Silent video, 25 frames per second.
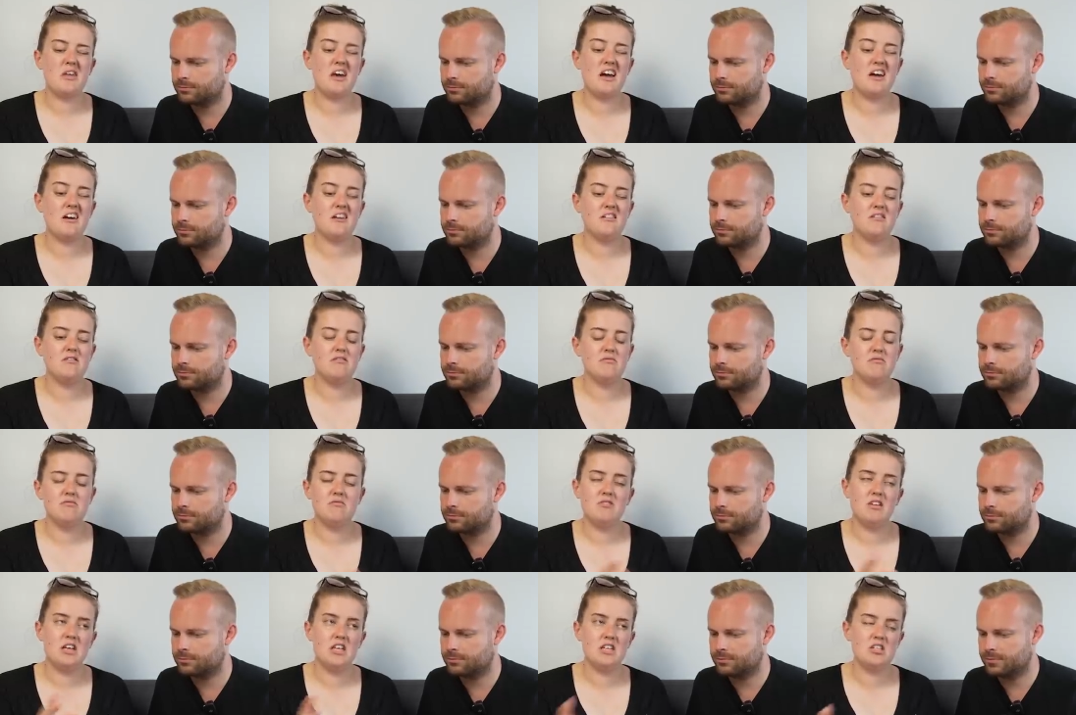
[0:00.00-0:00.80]
Speaker 1: that.
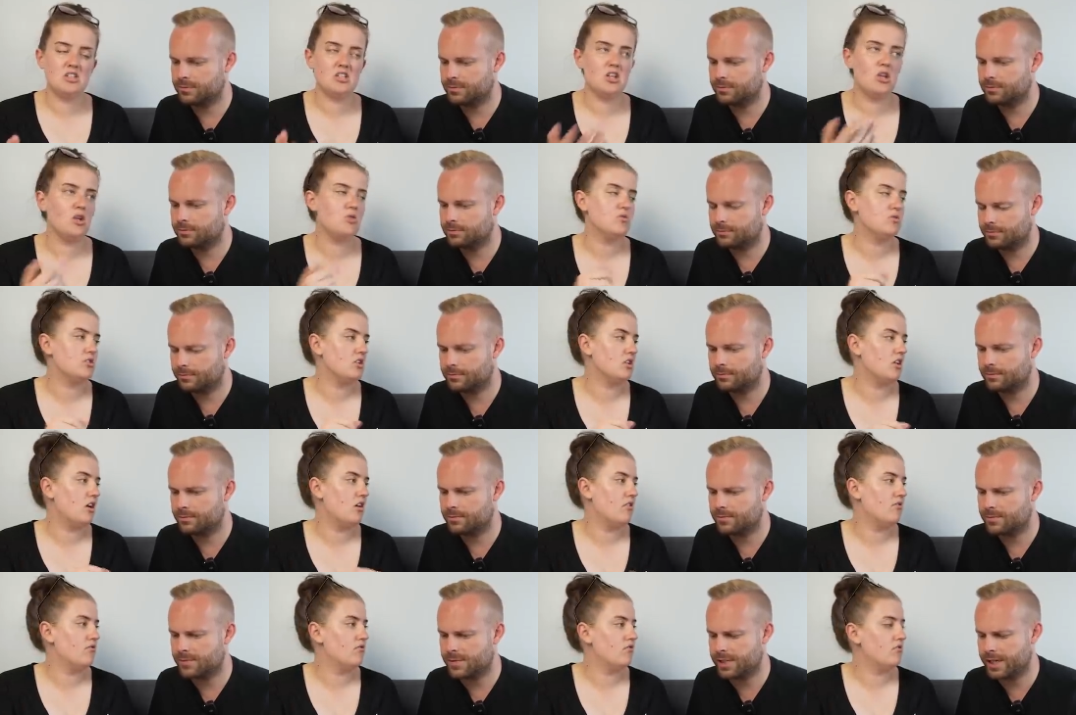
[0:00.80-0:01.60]
It's close
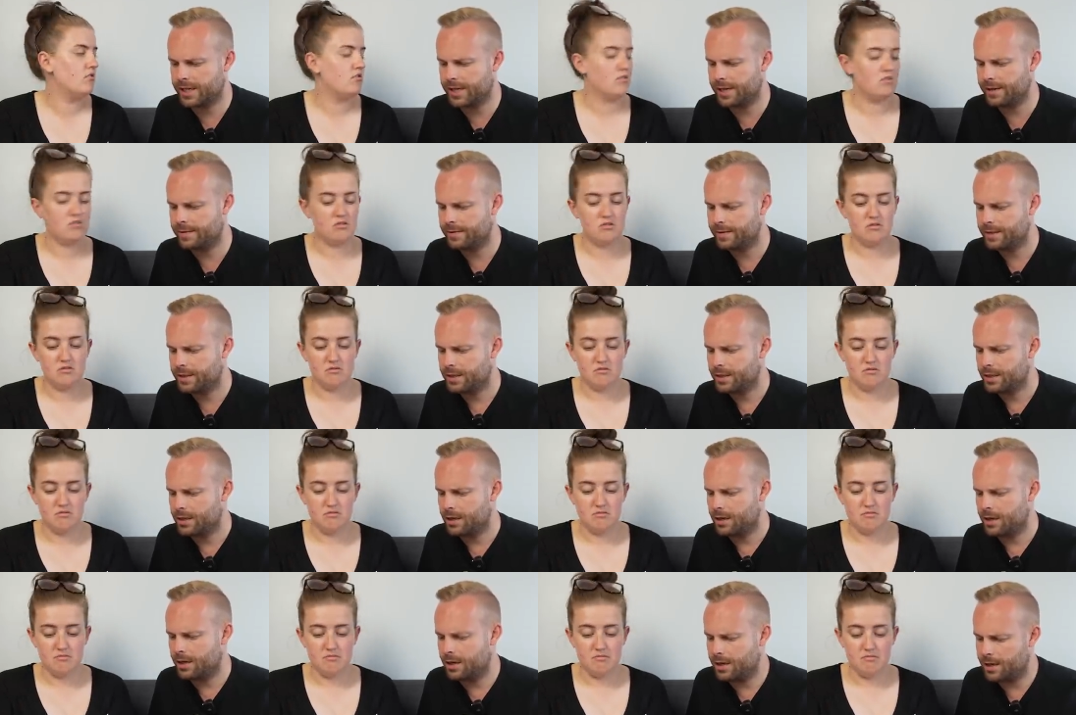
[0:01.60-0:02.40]
enough.
Speaker 2: Yeah.
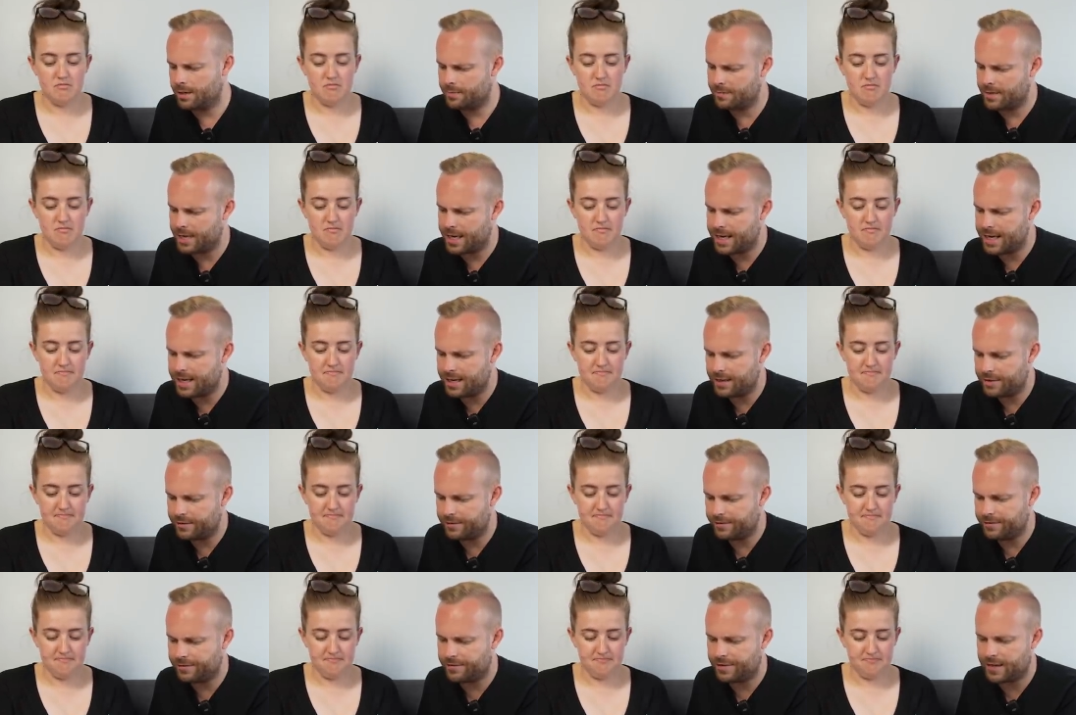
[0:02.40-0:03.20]
Um, any
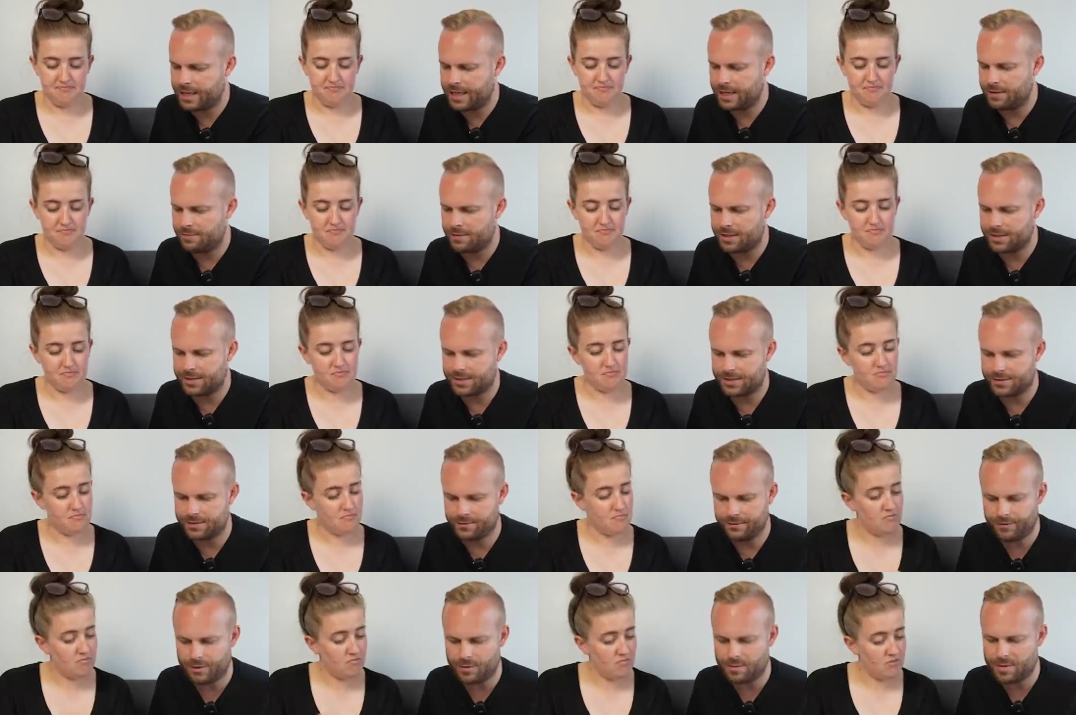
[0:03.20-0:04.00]
other funny ones
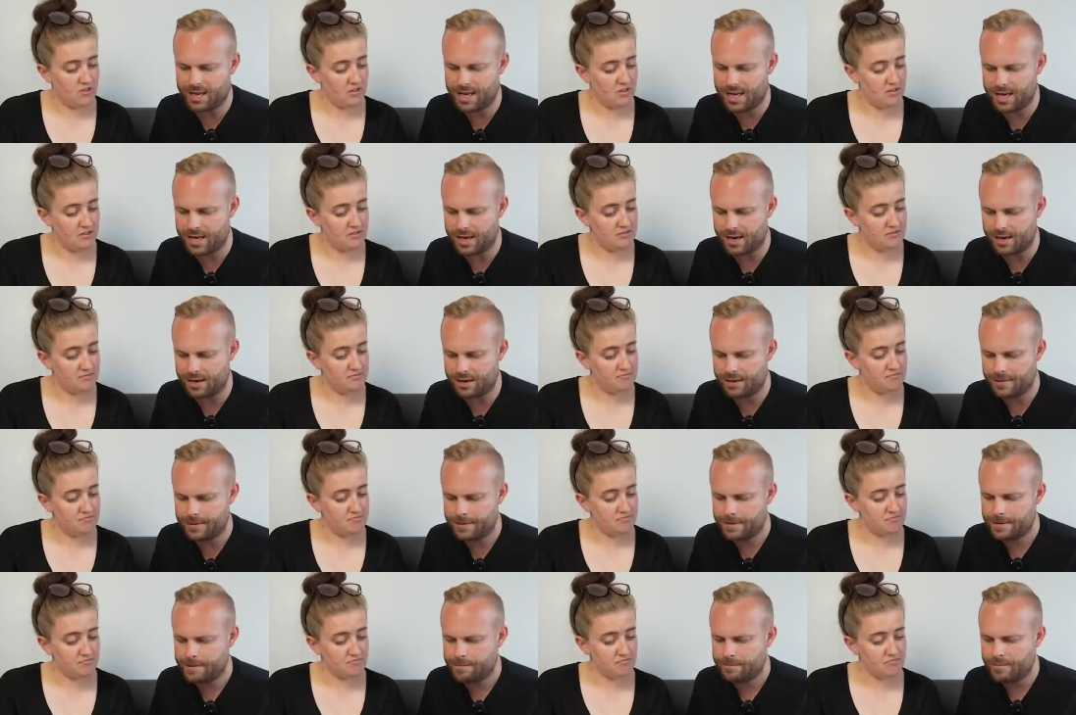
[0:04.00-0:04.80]
from here?
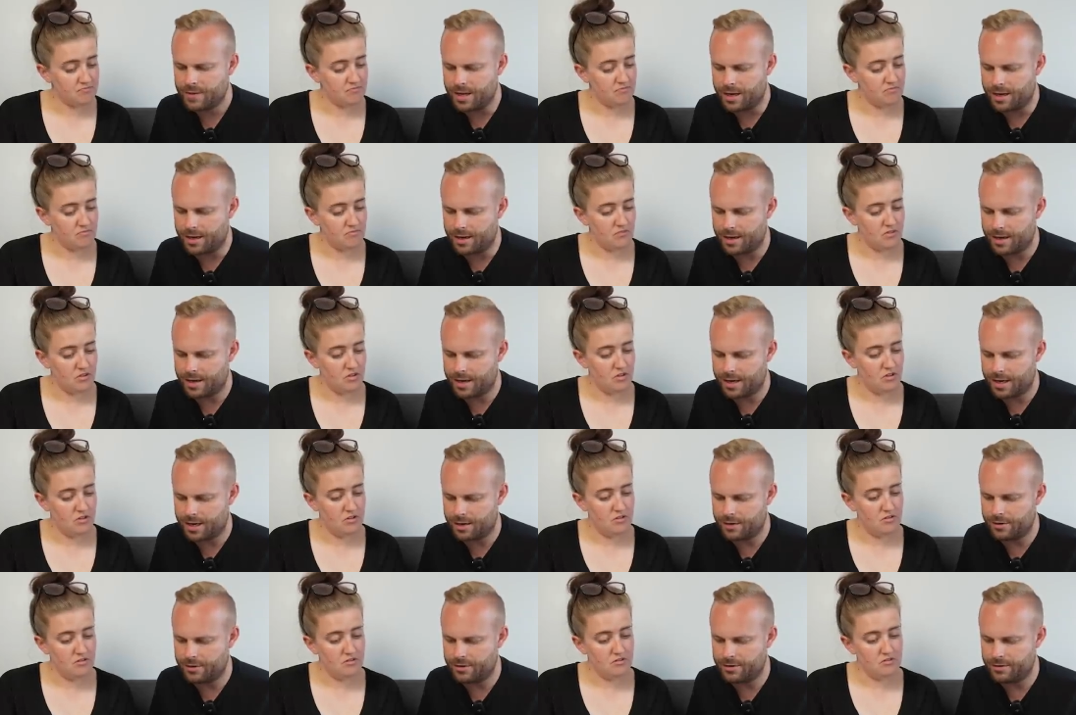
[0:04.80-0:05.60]
Uh,
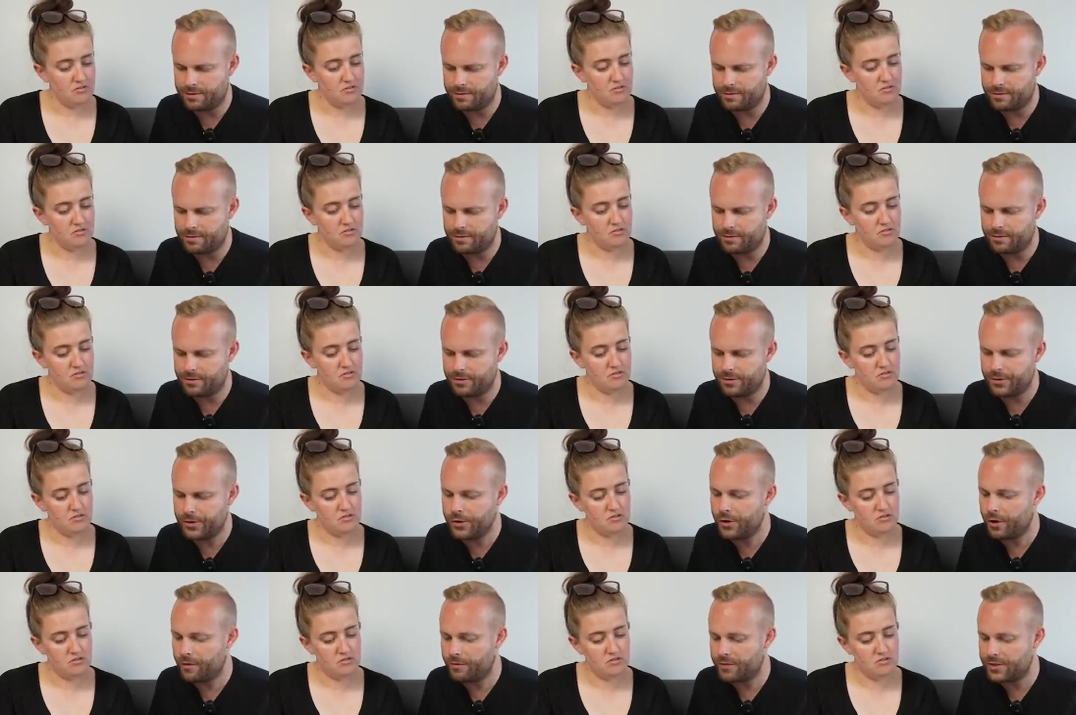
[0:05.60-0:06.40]

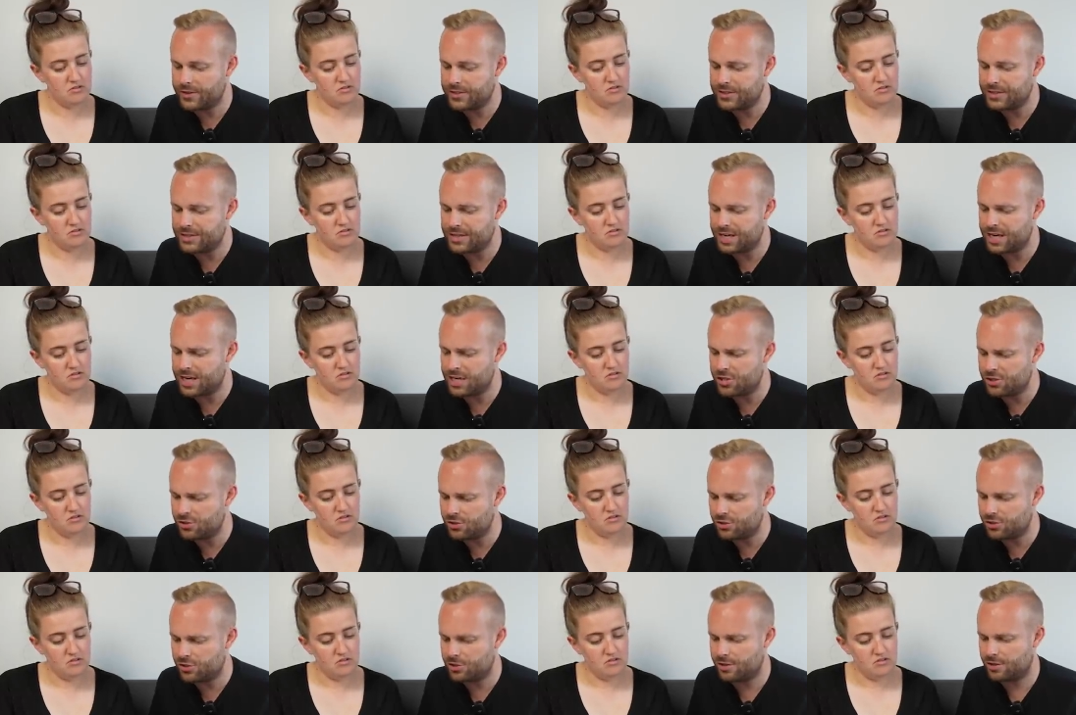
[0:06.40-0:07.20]
novice
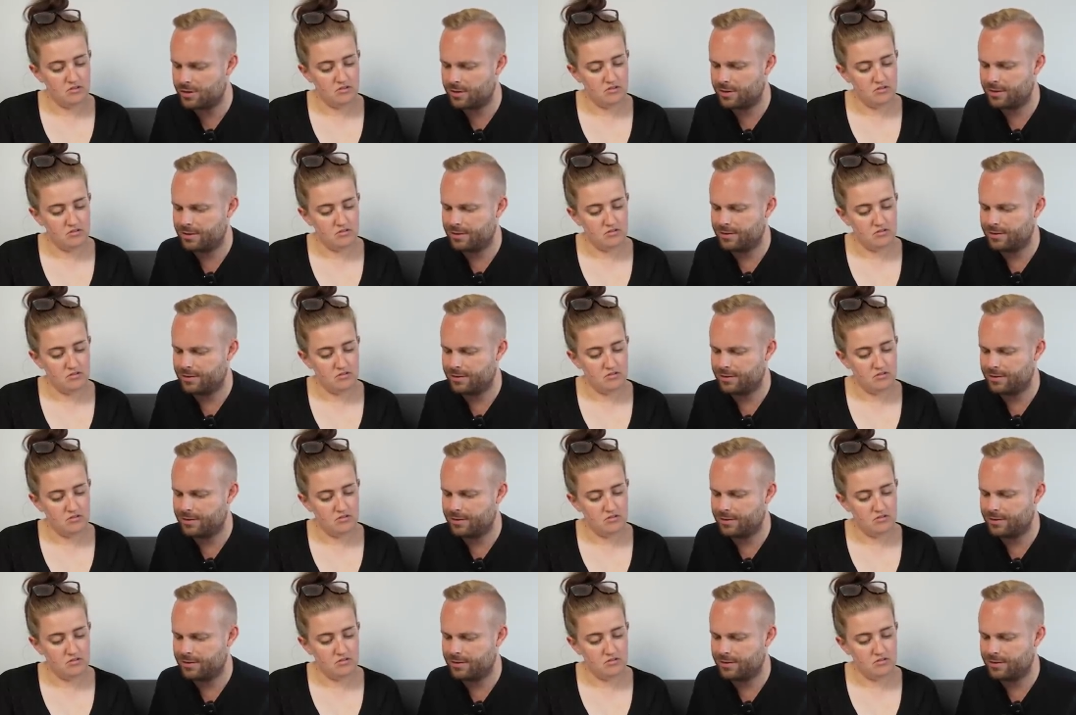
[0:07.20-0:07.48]
inch,